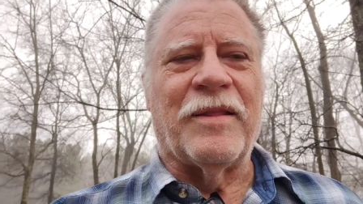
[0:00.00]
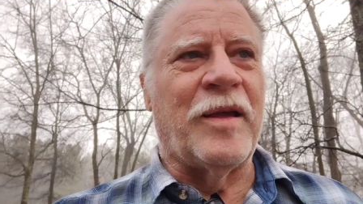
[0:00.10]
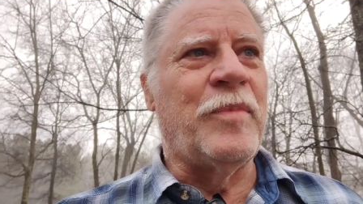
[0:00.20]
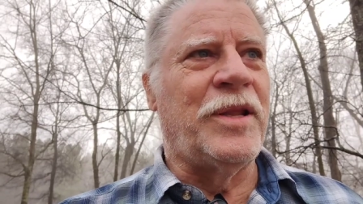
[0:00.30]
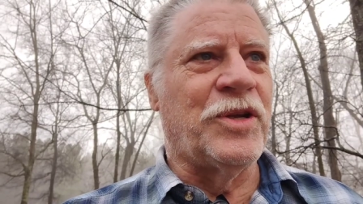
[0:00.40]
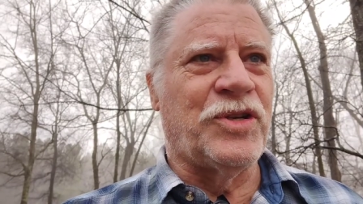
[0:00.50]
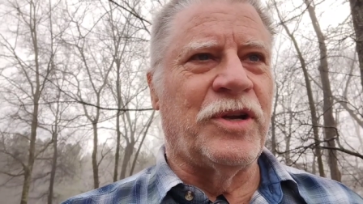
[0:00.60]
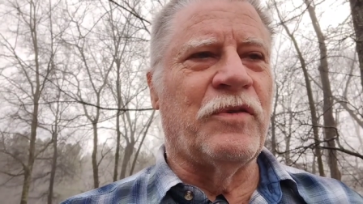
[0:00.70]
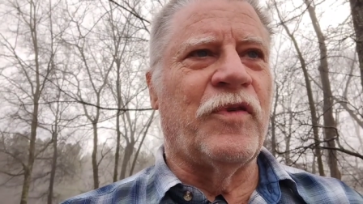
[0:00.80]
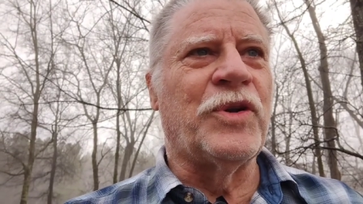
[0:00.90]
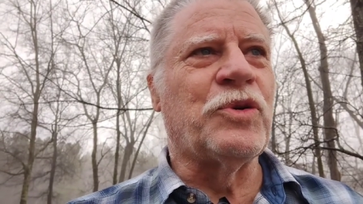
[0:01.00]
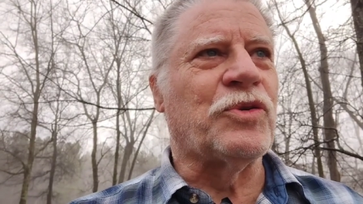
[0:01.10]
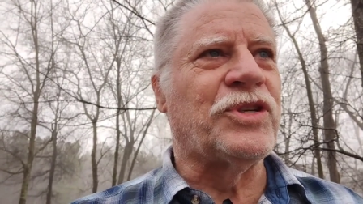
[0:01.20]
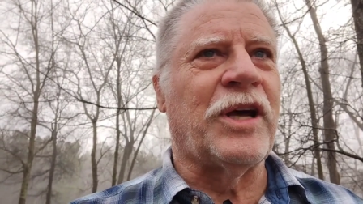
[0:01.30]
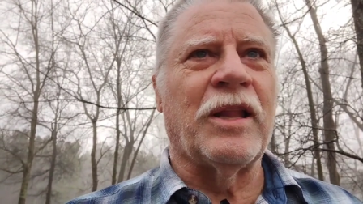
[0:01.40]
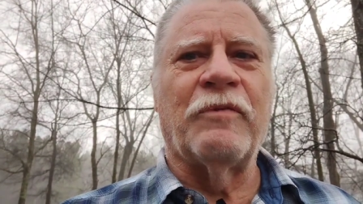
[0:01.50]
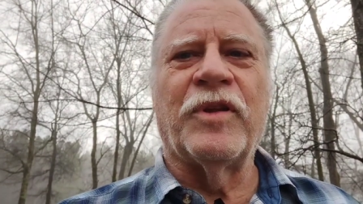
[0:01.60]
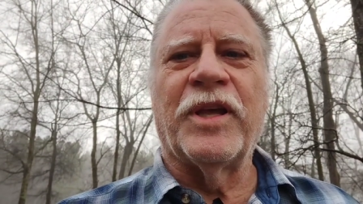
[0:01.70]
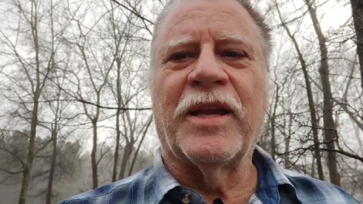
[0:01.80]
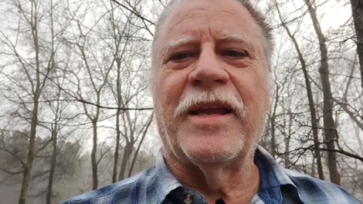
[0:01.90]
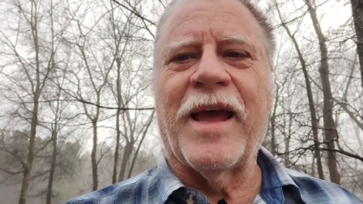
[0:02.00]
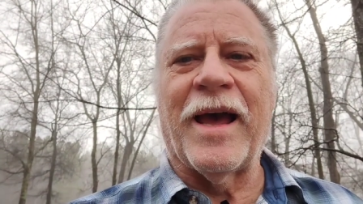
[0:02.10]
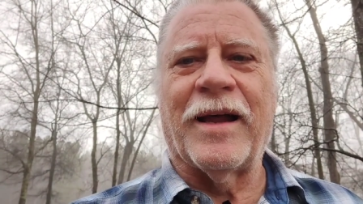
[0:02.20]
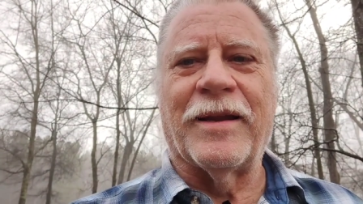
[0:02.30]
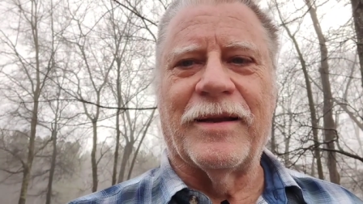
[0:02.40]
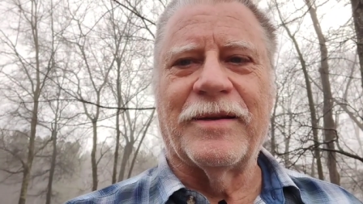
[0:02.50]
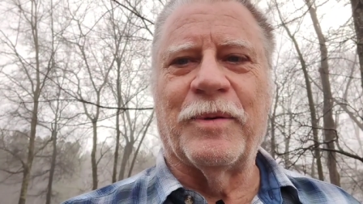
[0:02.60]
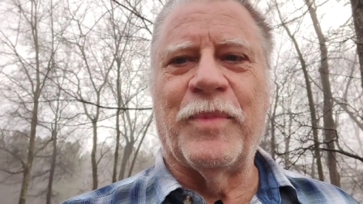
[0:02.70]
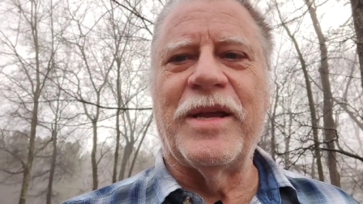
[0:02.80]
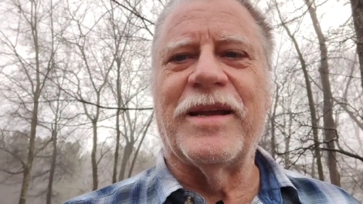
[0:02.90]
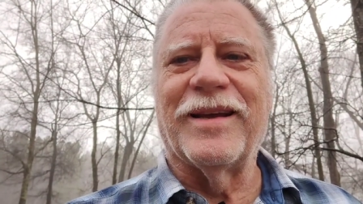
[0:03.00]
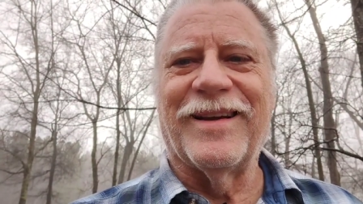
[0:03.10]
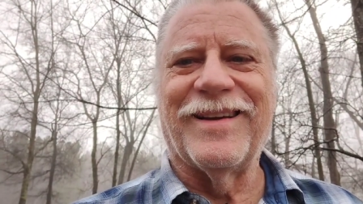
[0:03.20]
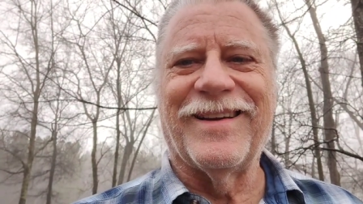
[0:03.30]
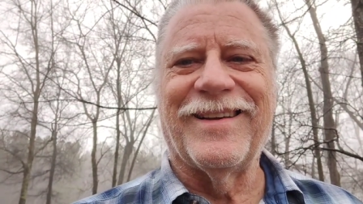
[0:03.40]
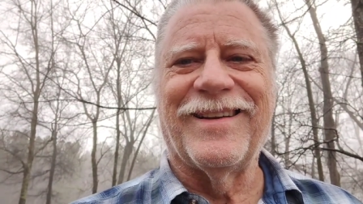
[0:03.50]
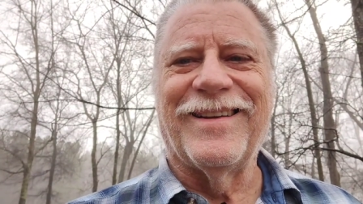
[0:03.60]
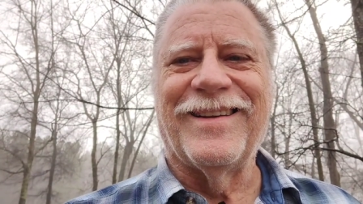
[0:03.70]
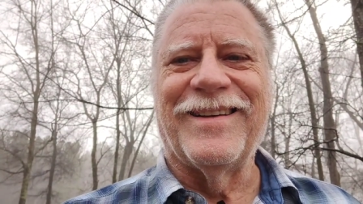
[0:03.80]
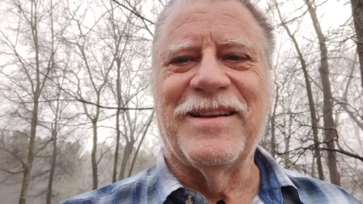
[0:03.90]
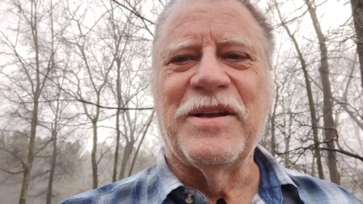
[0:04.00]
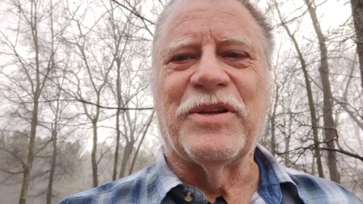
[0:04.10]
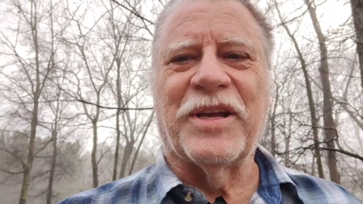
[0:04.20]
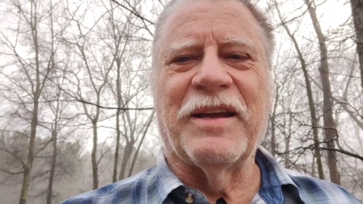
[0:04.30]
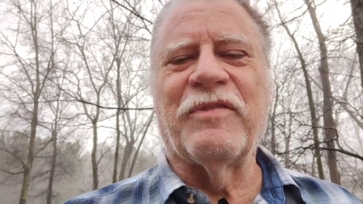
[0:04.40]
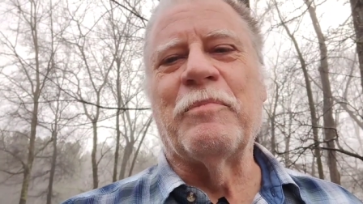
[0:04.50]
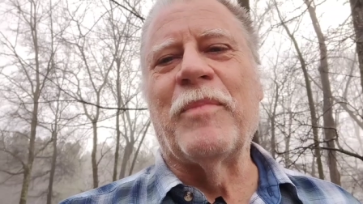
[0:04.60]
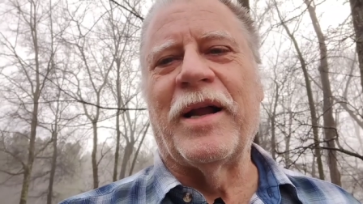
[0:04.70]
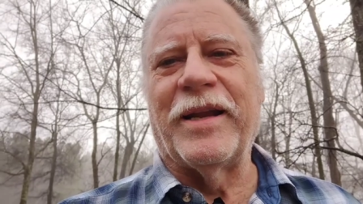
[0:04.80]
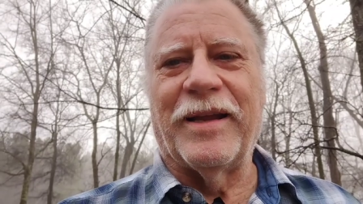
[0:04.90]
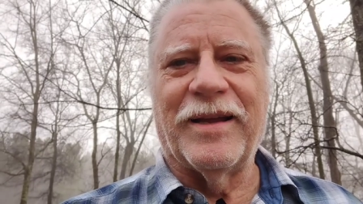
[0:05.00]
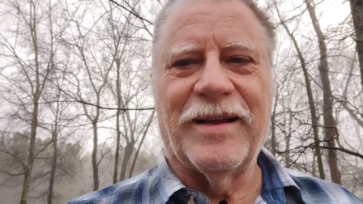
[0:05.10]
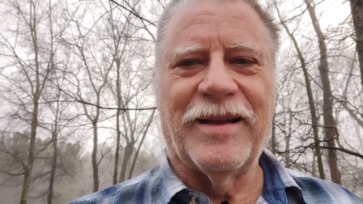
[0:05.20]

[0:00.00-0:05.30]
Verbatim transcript: They made this individual sell everything he had to me to give him money.